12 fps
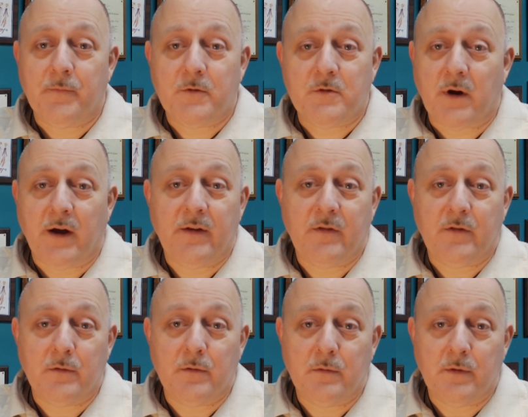try
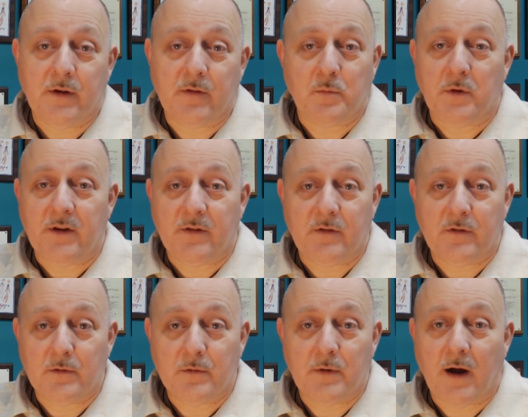to explain to
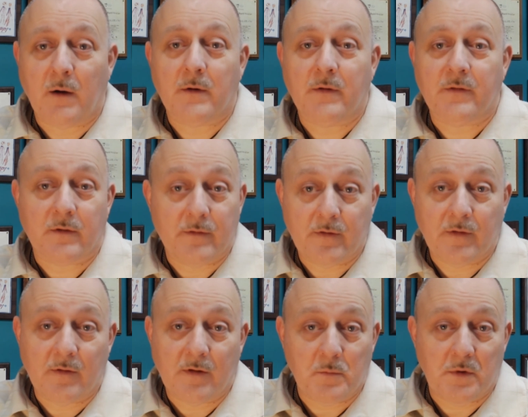you how our
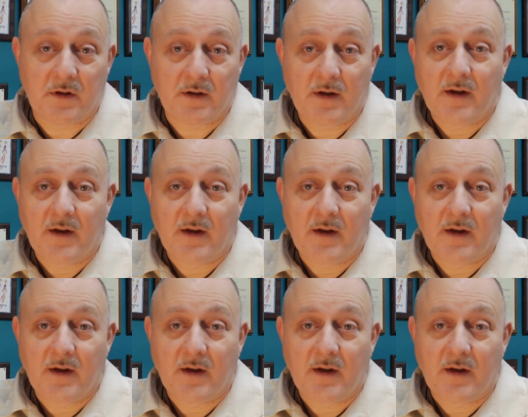services can be